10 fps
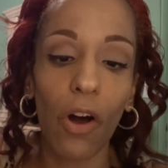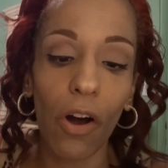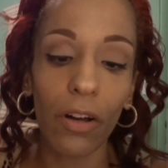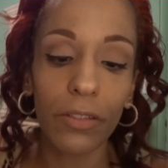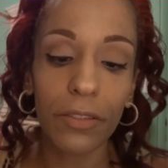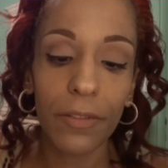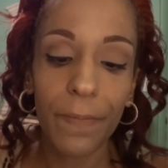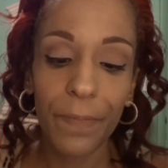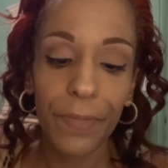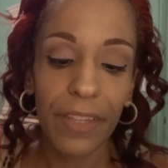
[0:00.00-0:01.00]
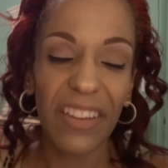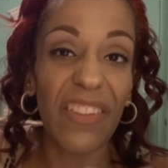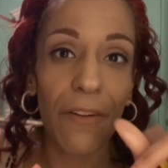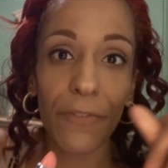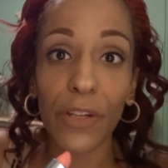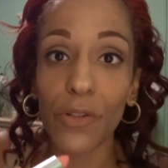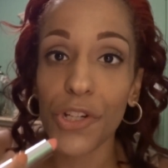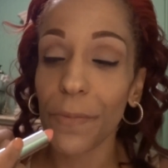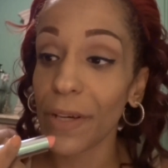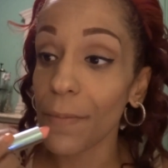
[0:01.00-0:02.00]
hauled, and that video
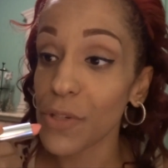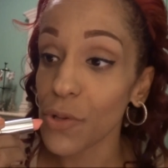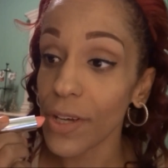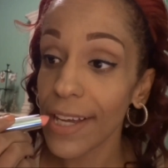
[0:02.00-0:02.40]
should be up too.